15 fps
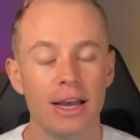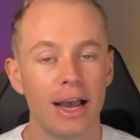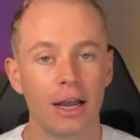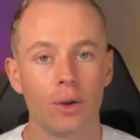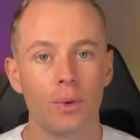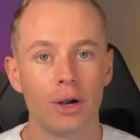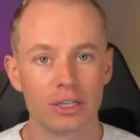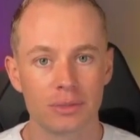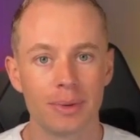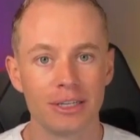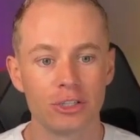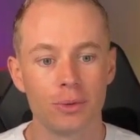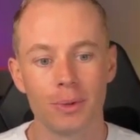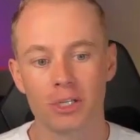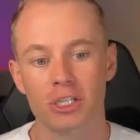I don't want to spend
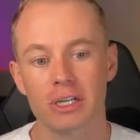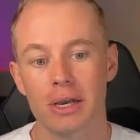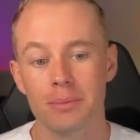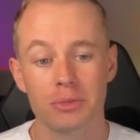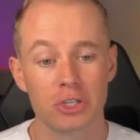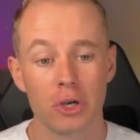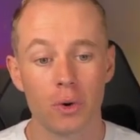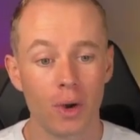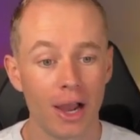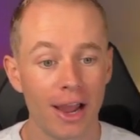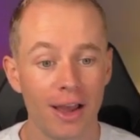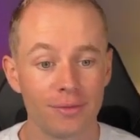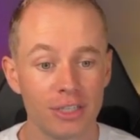too much time, so I have